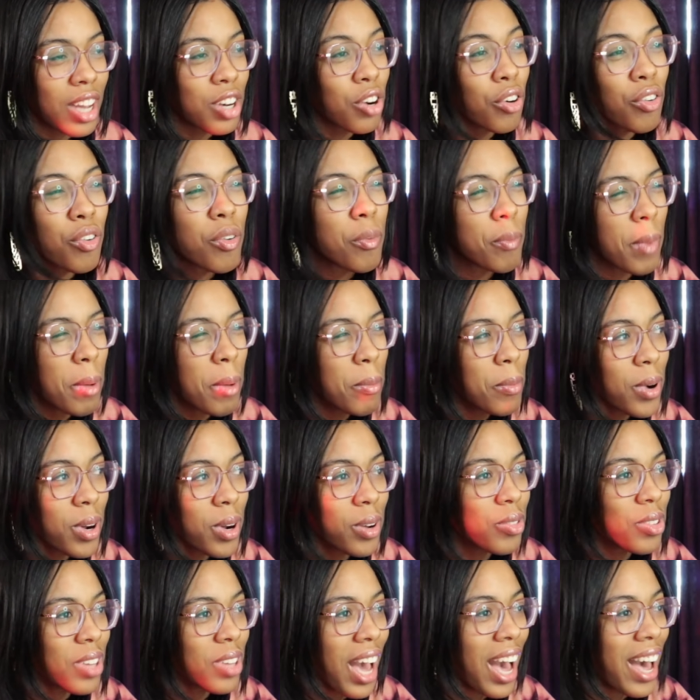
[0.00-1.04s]
I don't remember
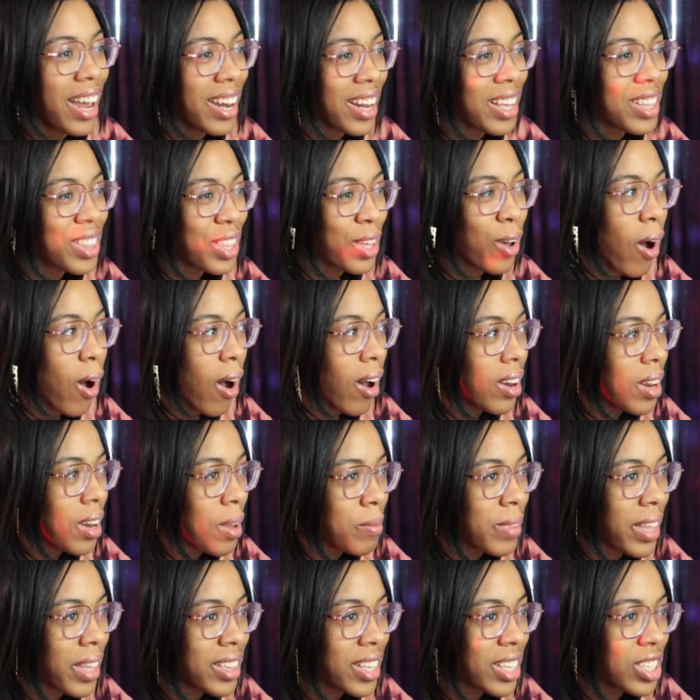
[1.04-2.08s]
if he had anything on
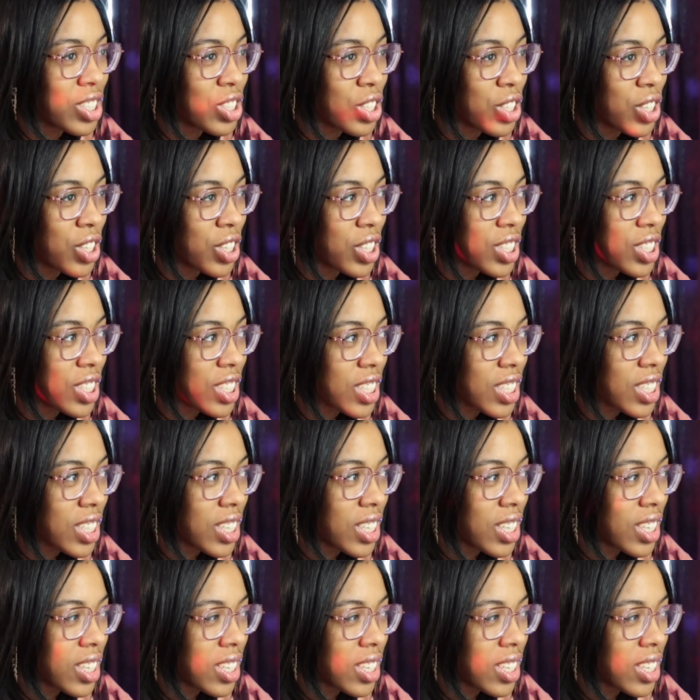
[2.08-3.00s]
him that they took.